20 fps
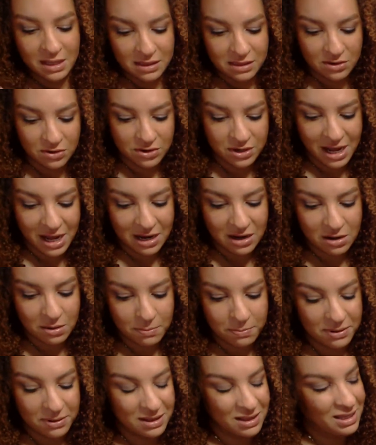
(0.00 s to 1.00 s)
They're not
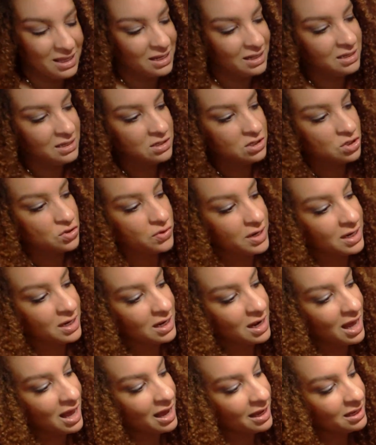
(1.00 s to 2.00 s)
completely straight
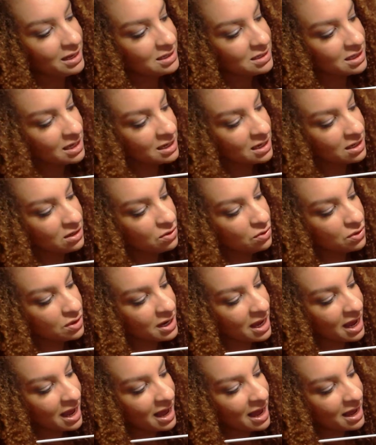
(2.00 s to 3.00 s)
lines, and then you
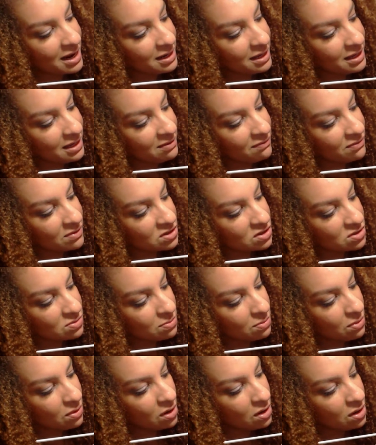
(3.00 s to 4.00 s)
can add even
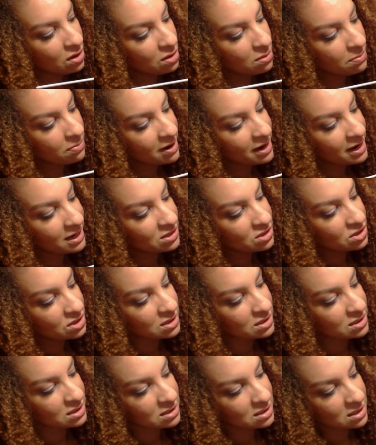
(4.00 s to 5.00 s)
smaller
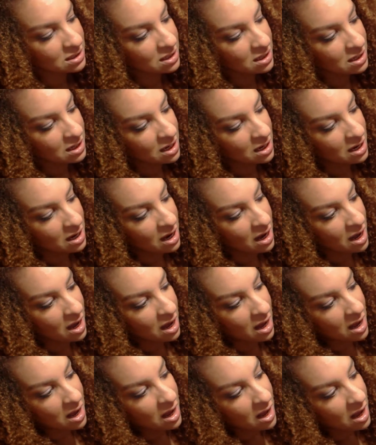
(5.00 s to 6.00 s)
branches
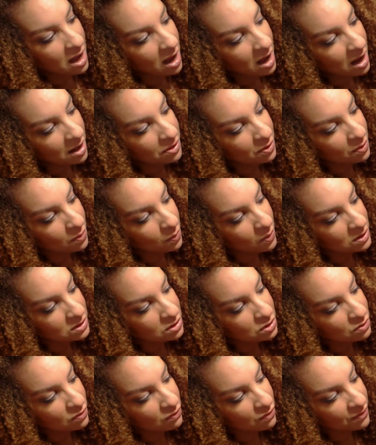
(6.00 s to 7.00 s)
on the
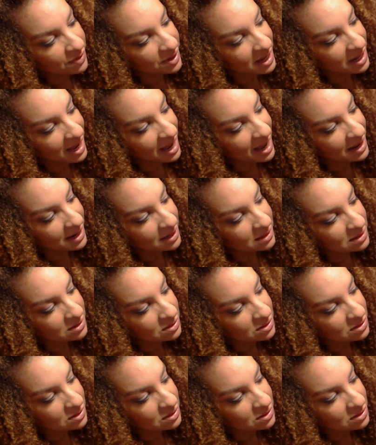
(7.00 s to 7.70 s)
ones you've already added.